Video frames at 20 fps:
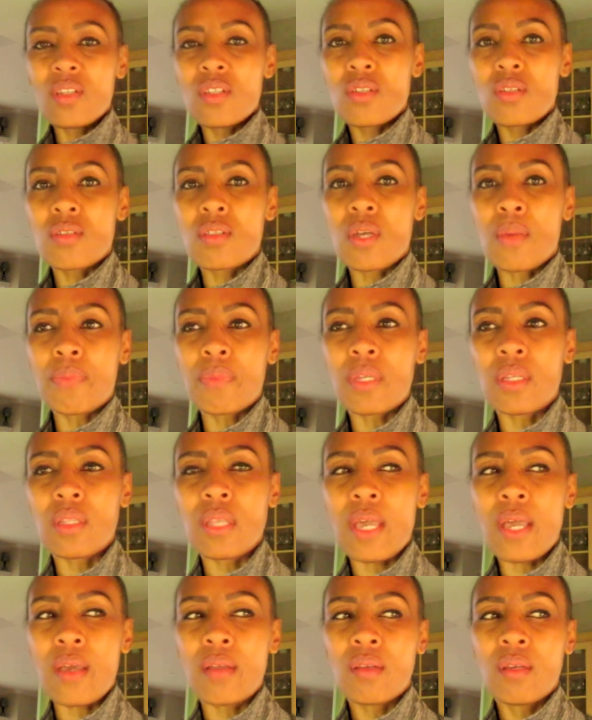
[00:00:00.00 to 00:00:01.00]
into something
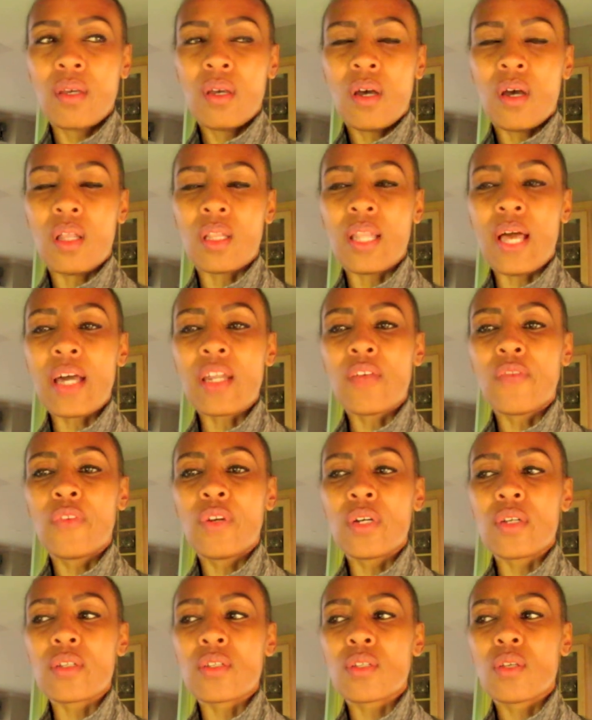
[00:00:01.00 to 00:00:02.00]
that a lot of
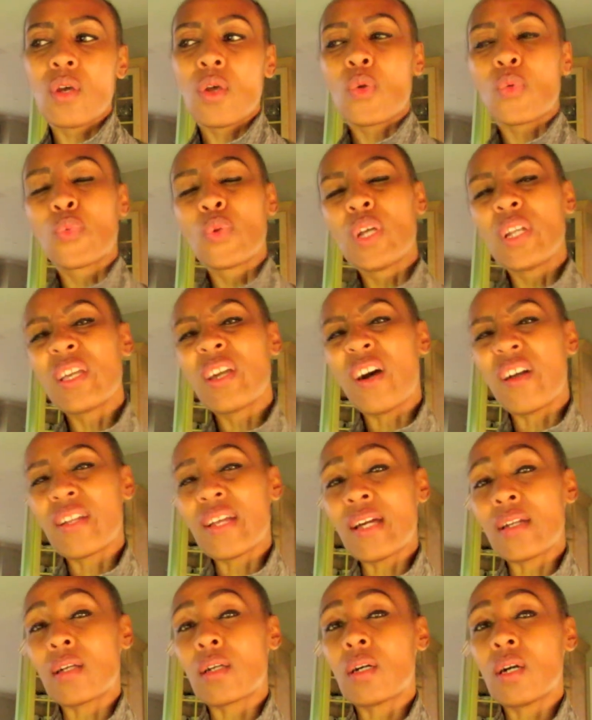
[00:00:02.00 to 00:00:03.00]
us really are
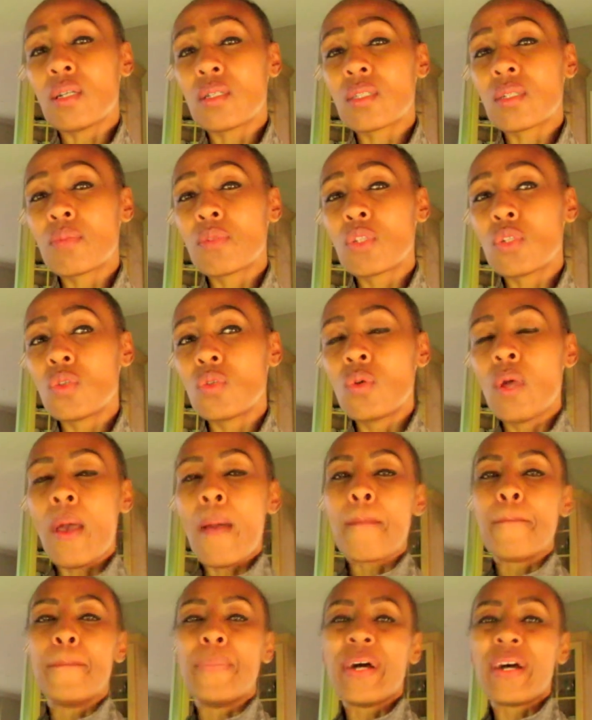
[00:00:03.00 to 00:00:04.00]
not accustomed to.
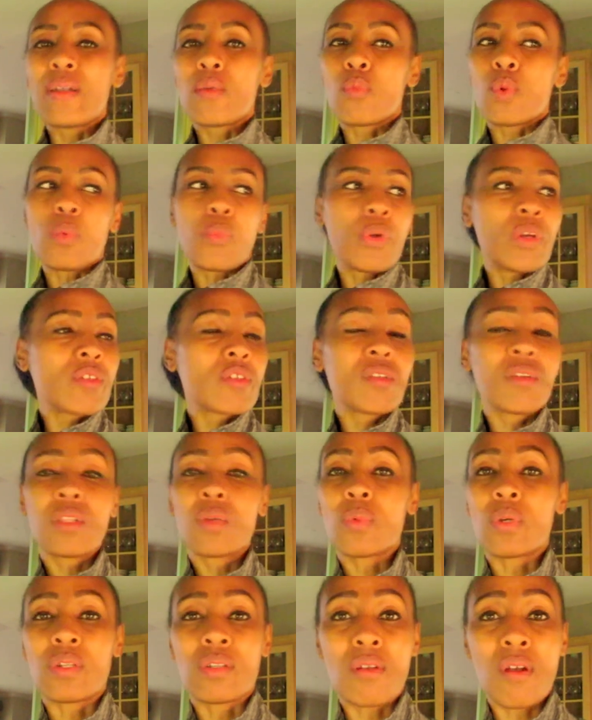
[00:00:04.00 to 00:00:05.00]
But when we're
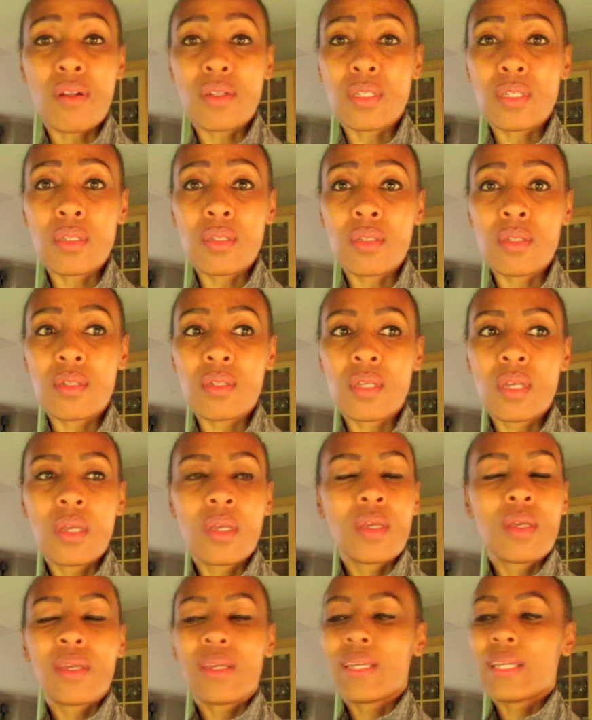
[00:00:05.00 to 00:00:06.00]
dealing with narcissists,
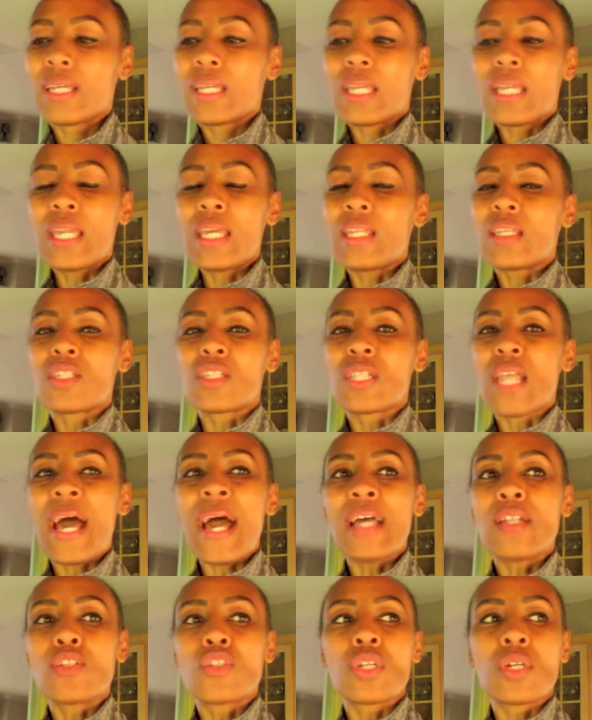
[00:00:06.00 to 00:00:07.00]
it is
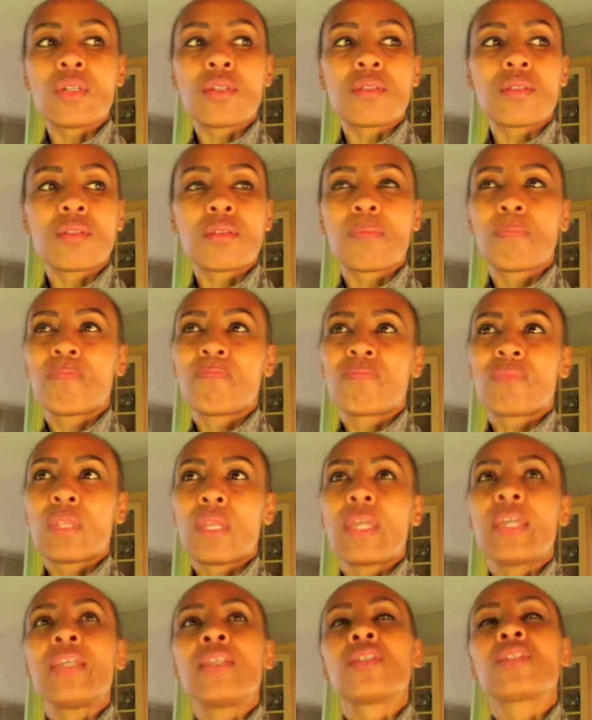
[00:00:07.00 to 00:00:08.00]
not just,
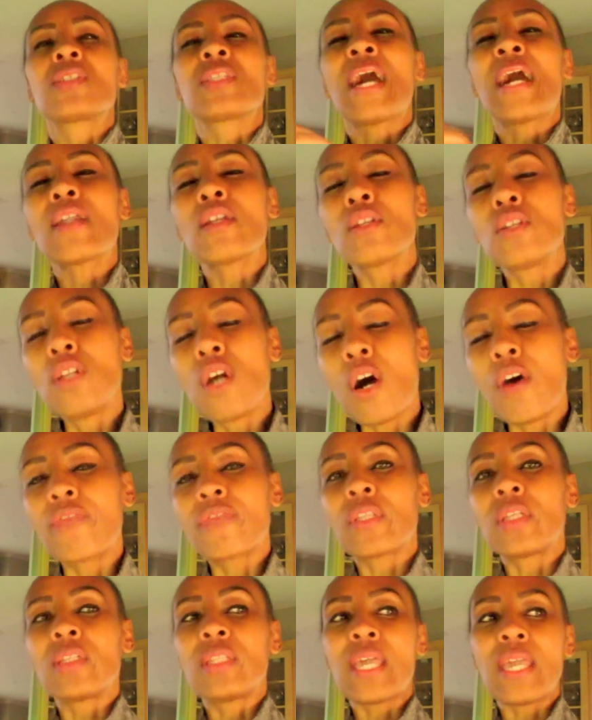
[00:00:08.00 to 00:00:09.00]
it is not
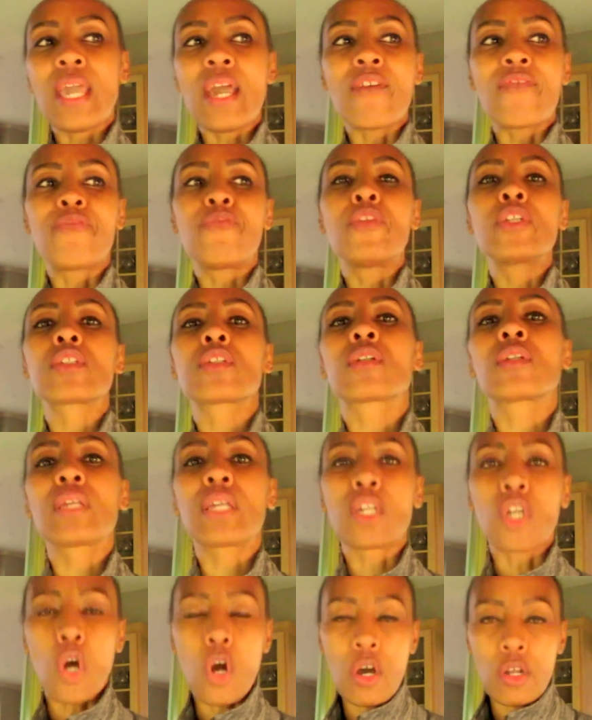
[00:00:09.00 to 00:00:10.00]
enough that they have physically
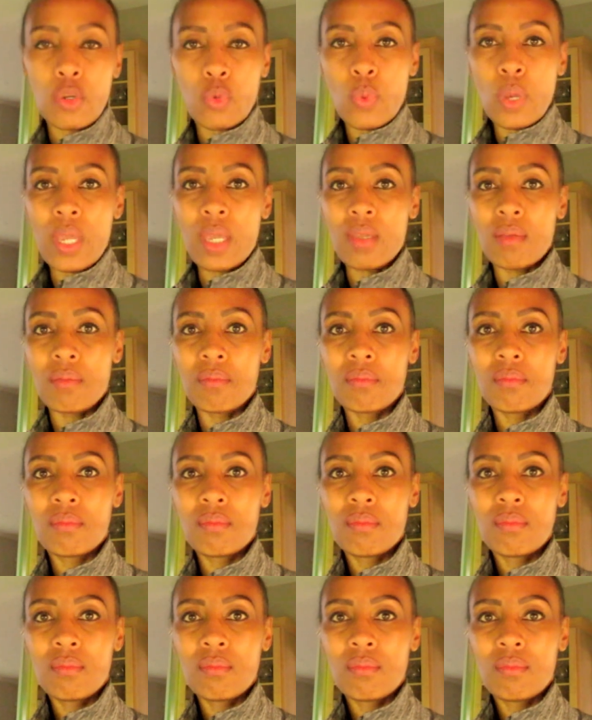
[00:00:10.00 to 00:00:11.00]
gone away
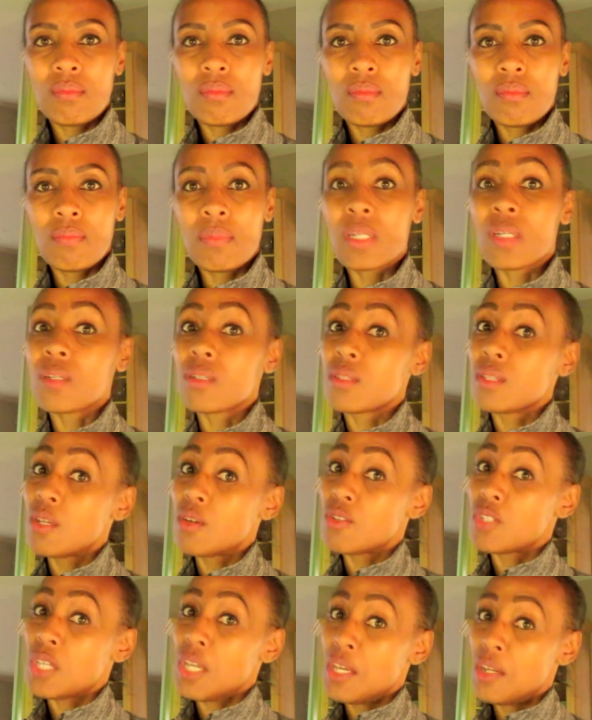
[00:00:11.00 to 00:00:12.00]
because
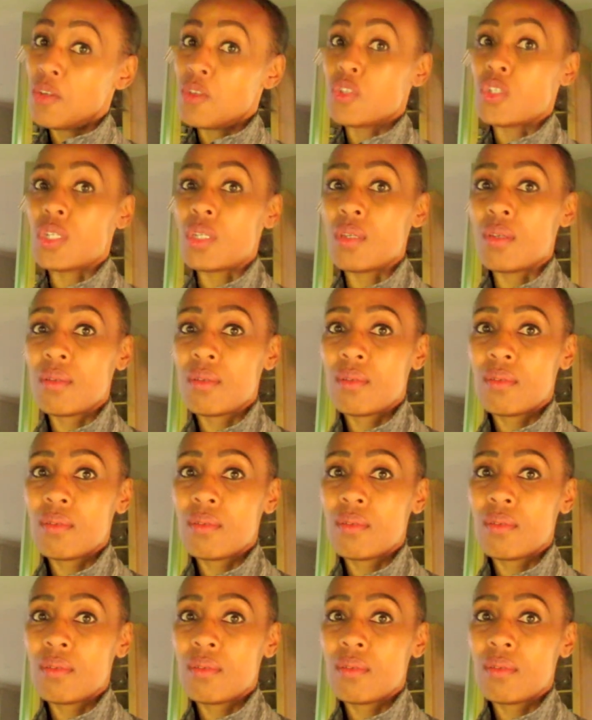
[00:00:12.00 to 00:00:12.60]
there's energy,